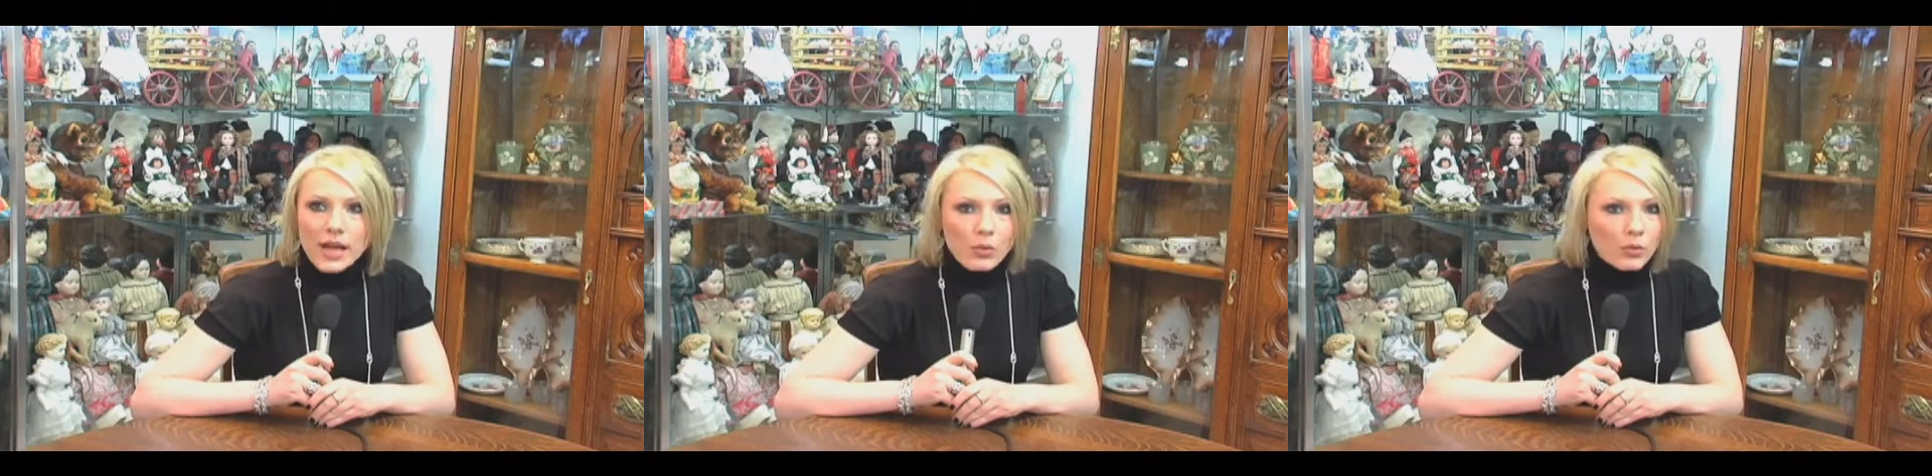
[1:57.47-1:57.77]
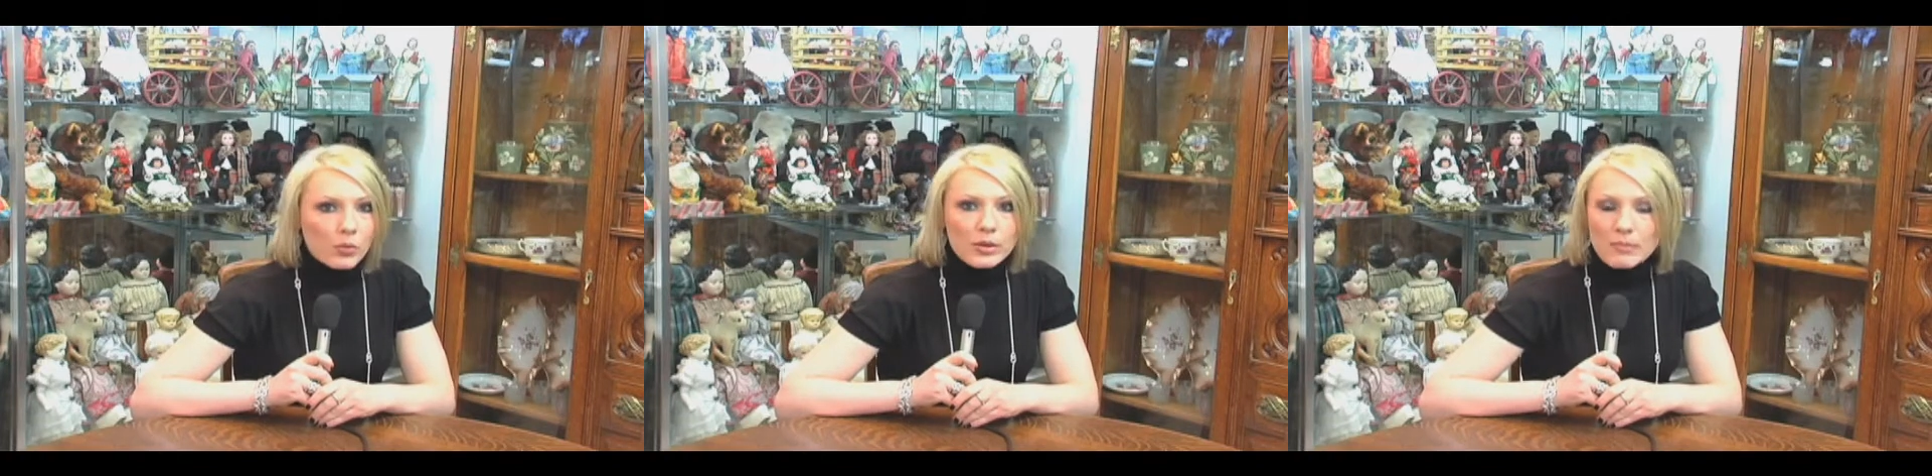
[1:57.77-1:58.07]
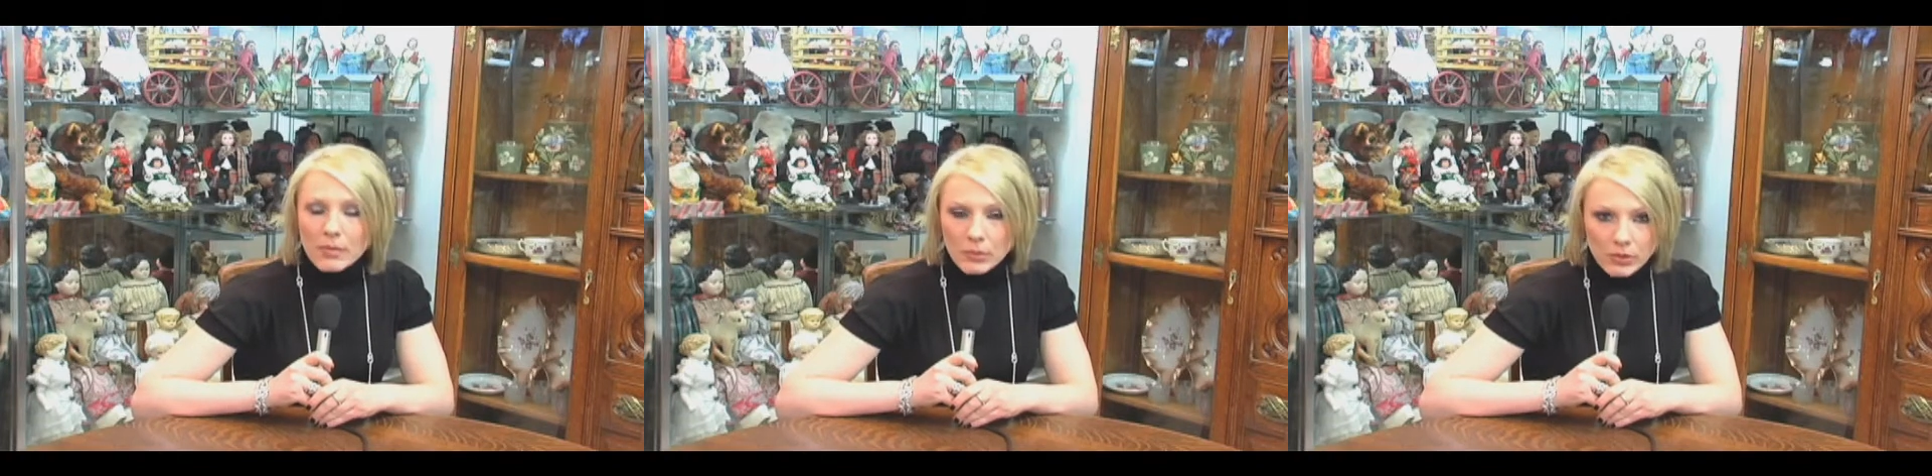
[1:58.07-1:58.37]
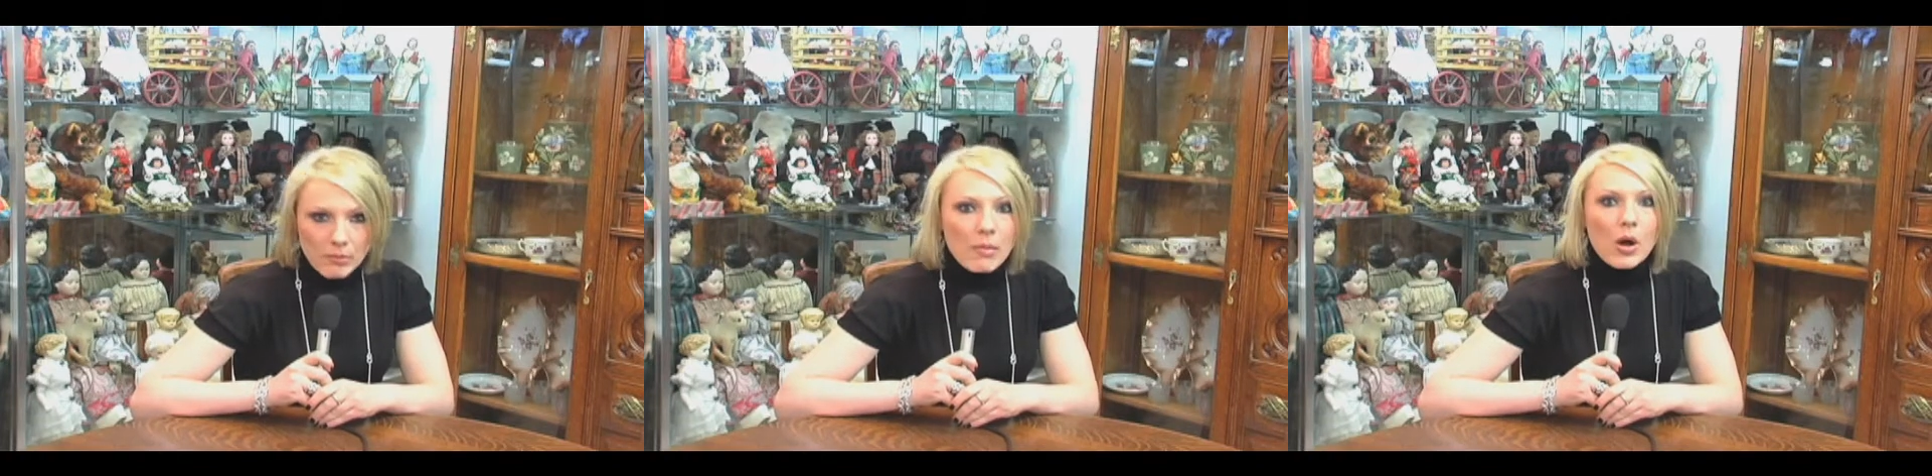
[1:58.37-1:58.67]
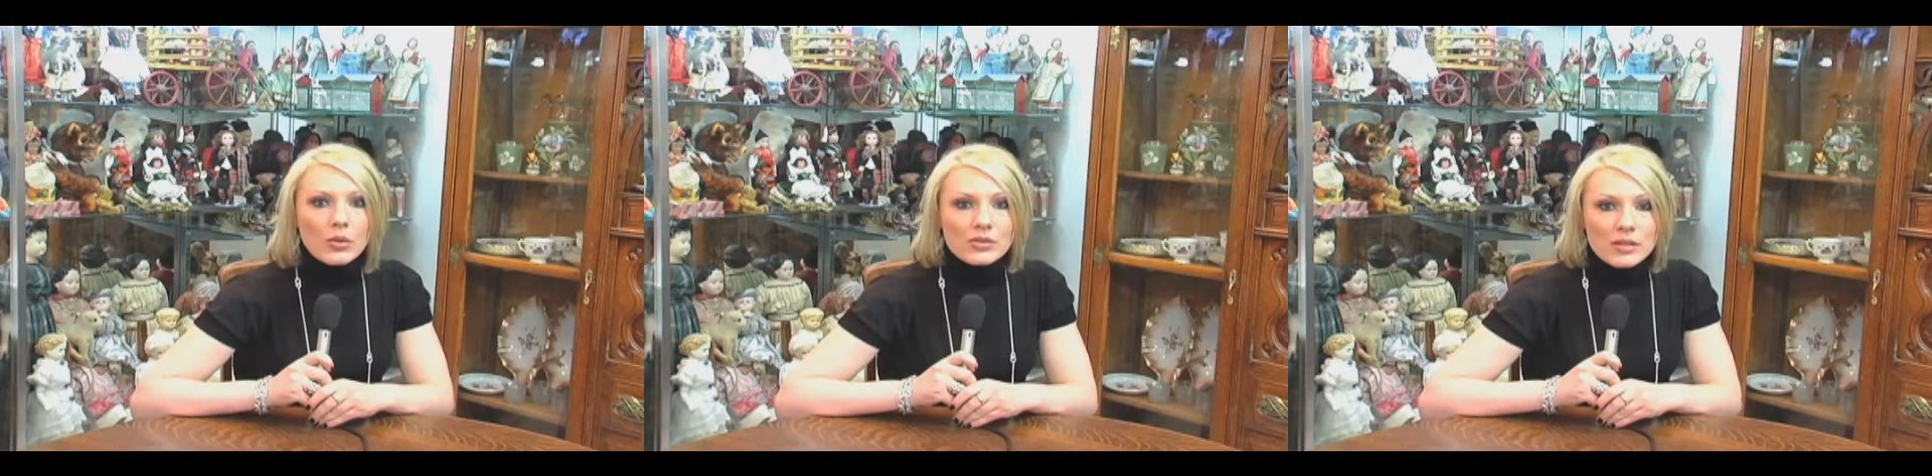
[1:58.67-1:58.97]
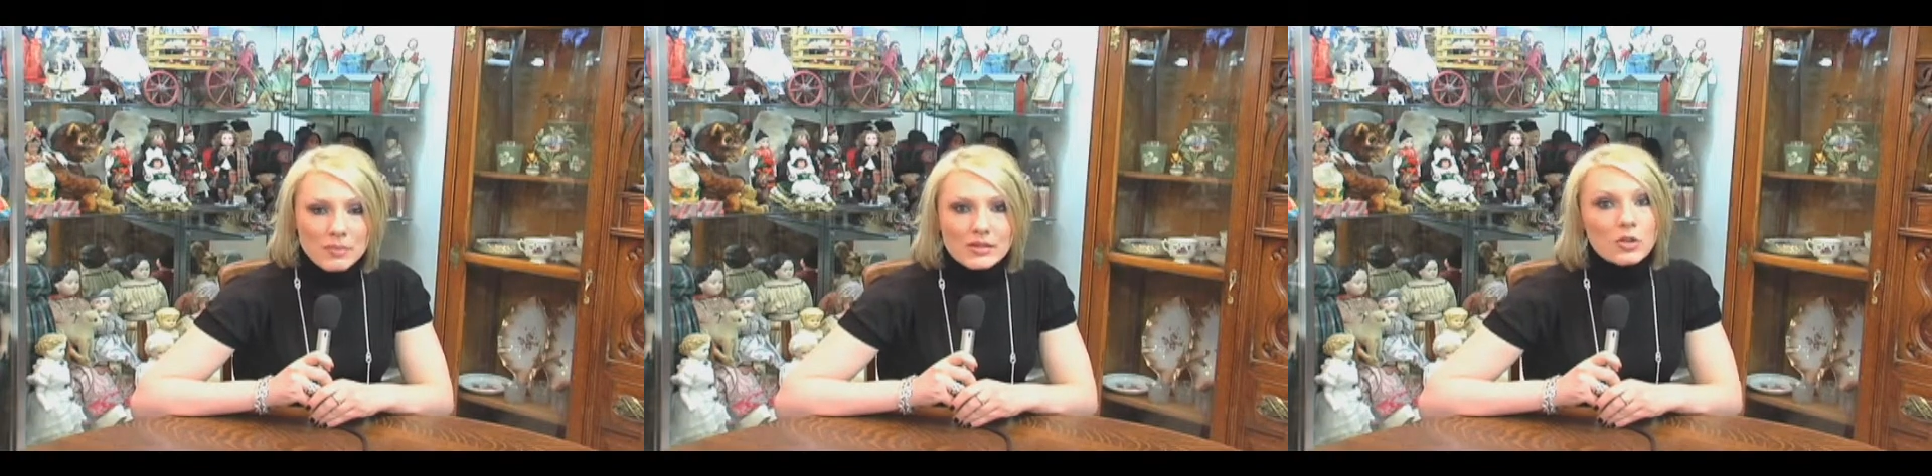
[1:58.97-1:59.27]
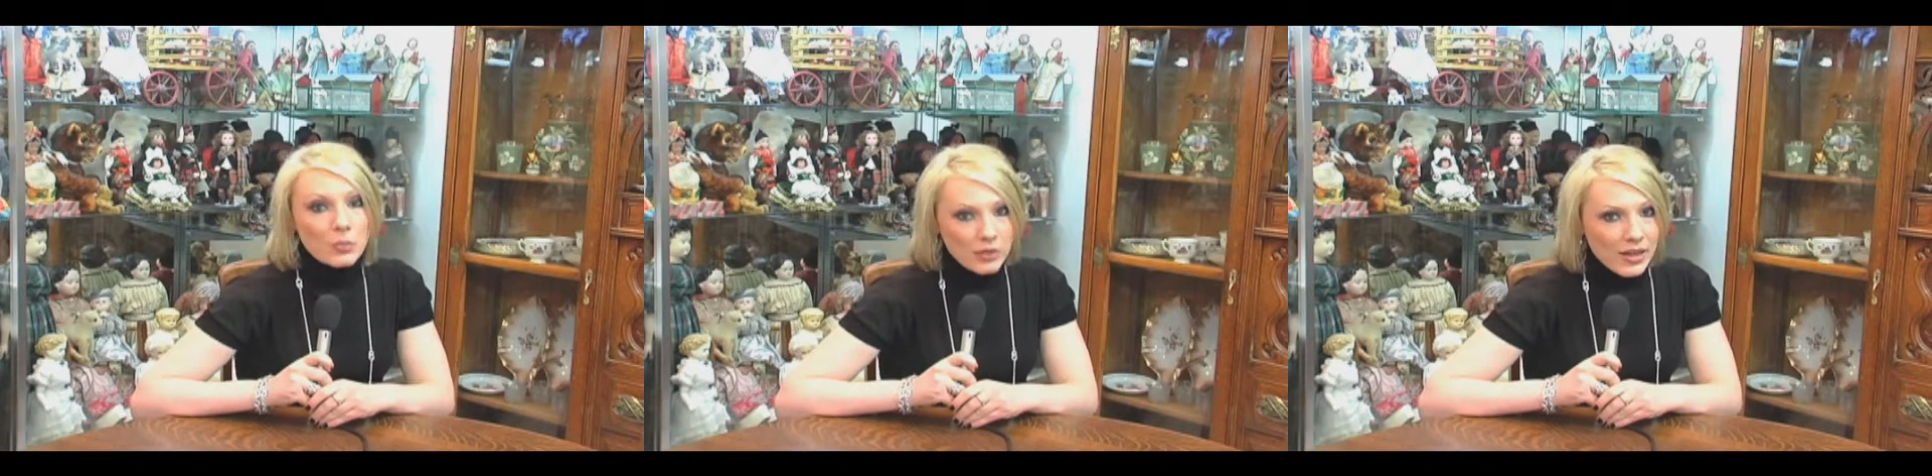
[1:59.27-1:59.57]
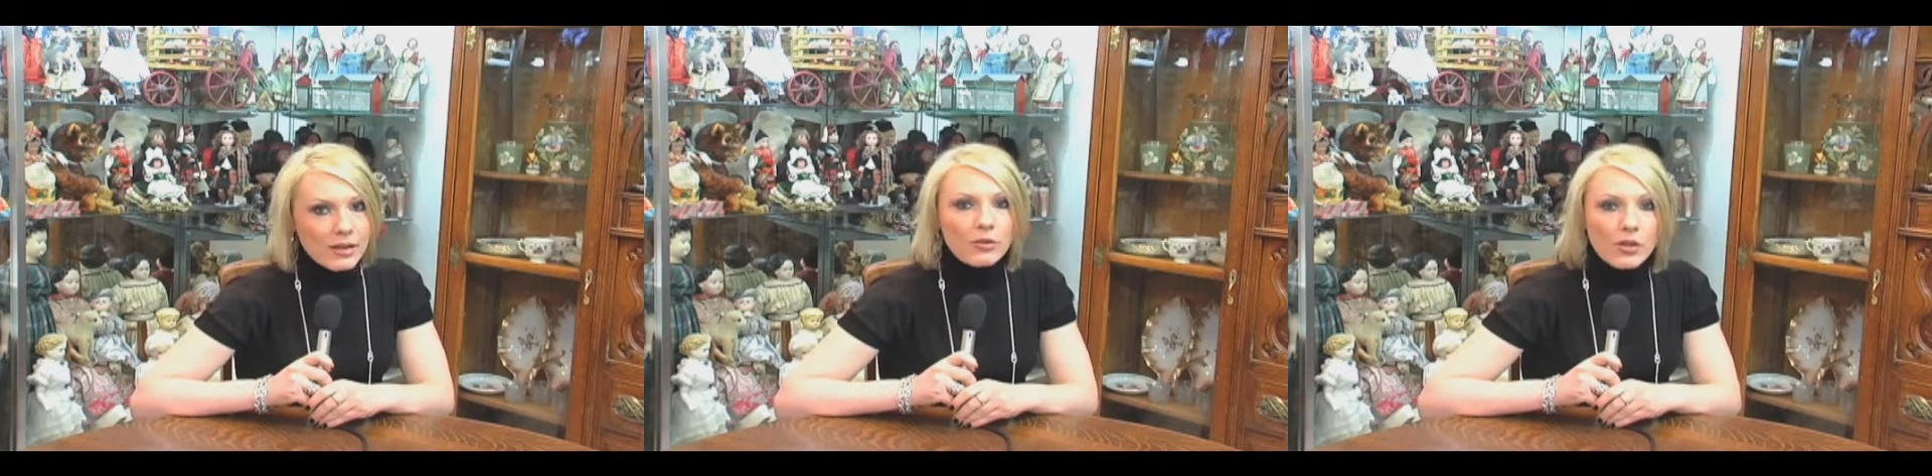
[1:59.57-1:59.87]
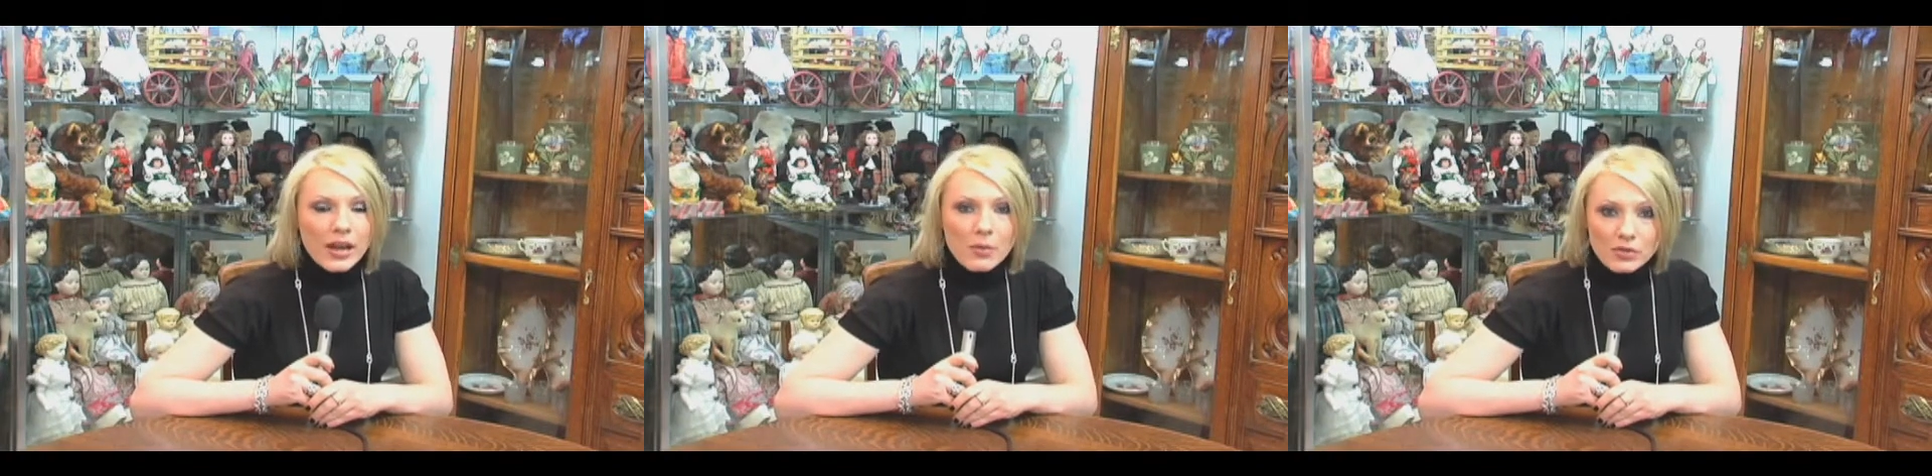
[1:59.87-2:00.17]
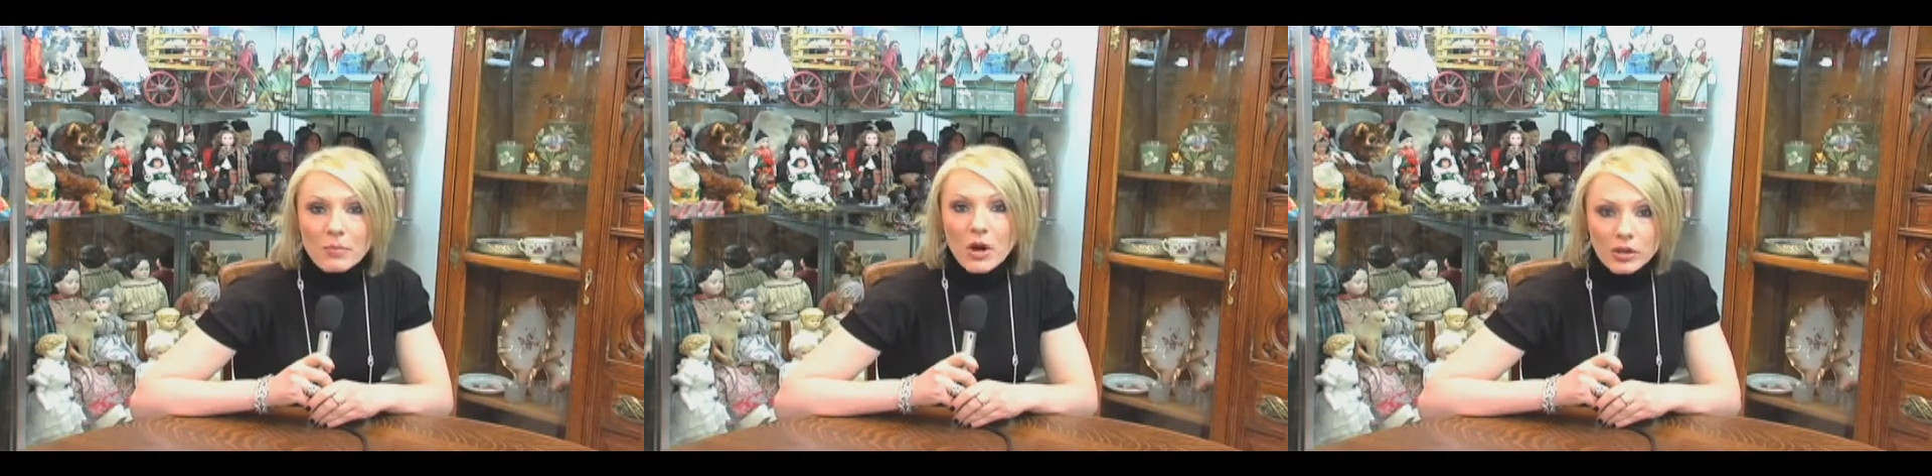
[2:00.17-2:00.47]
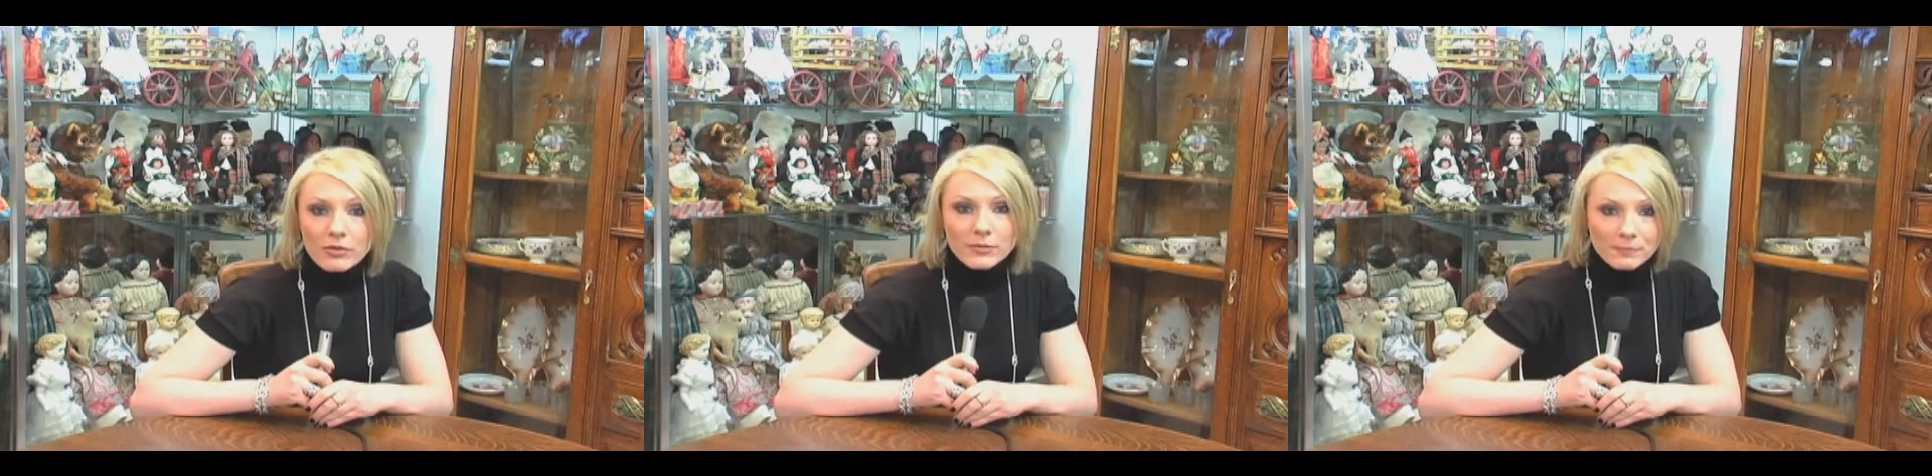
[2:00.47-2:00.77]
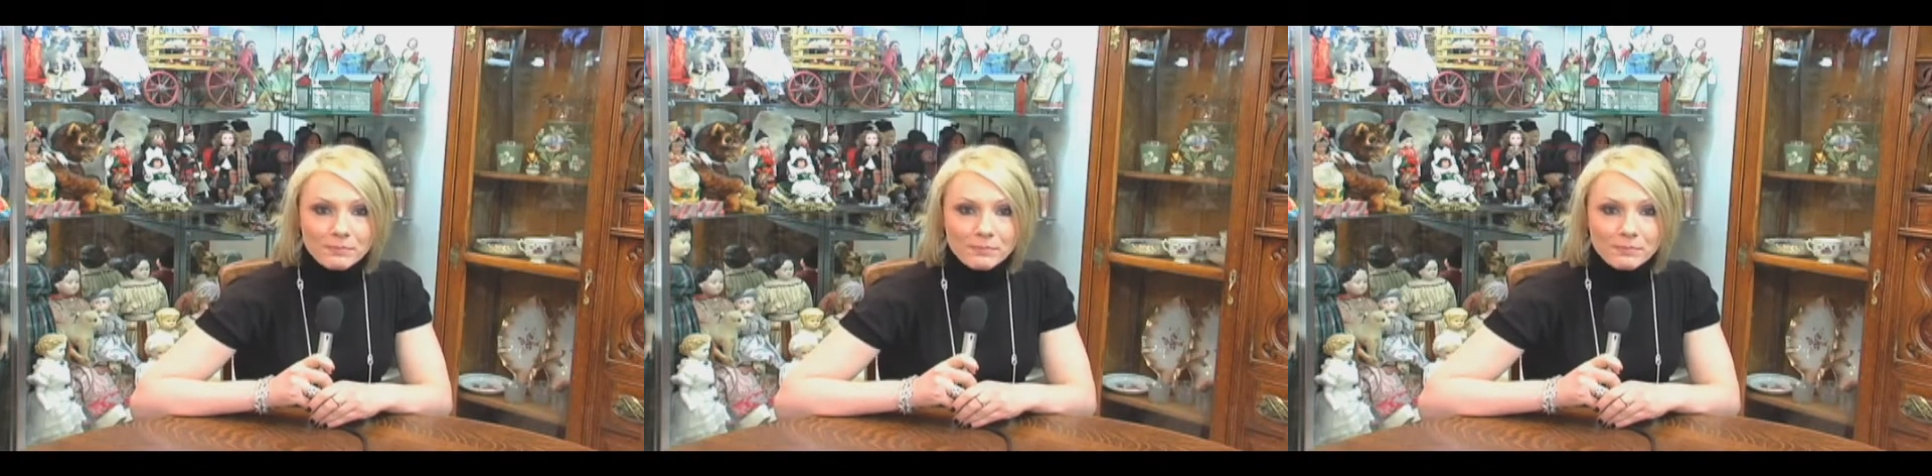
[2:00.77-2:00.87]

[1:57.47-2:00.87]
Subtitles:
I will remember the most and be super thankful that I was a part of.